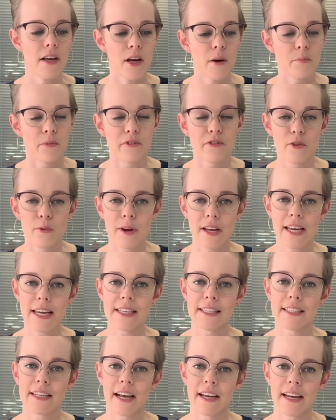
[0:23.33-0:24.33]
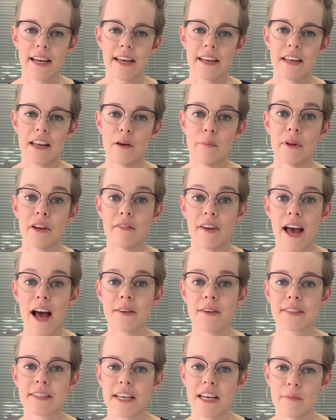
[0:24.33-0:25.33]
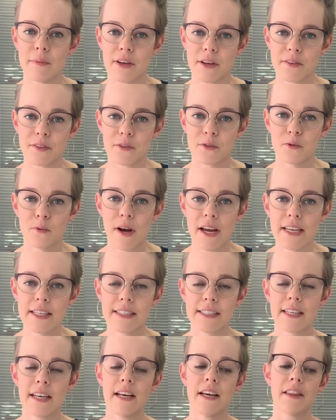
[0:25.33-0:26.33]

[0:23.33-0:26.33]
Before we get stuck in, a bit of housekeeping as always.